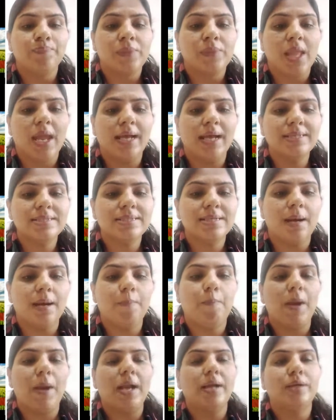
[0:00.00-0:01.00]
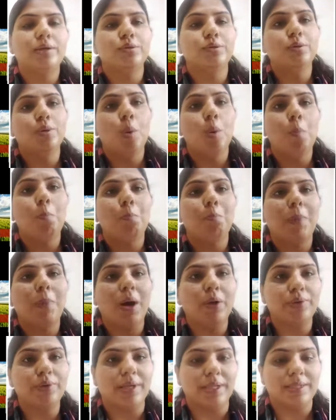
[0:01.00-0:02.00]
as compared to
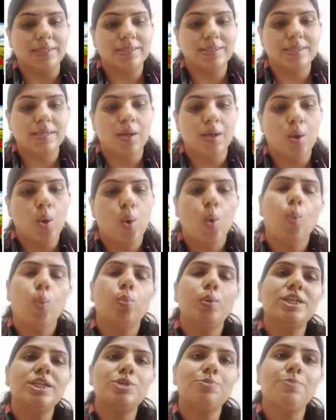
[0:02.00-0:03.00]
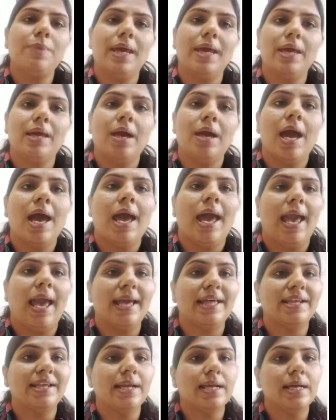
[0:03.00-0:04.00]
mountains, which make
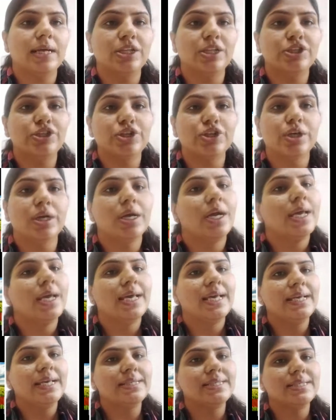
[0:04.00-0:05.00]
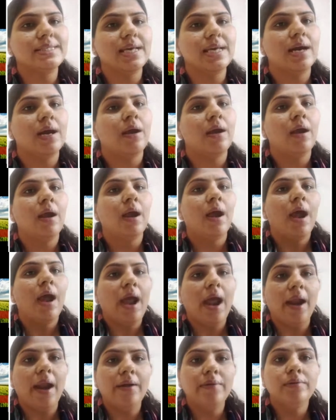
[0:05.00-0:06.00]
agriculture easier
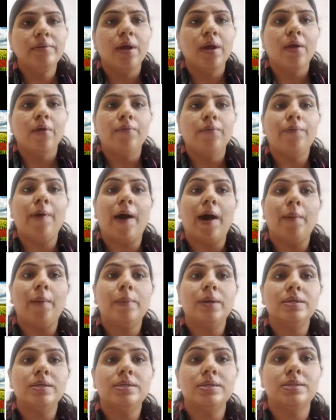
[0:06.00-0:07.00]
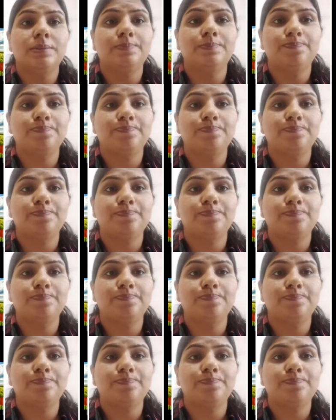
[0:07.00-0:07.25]
and farmers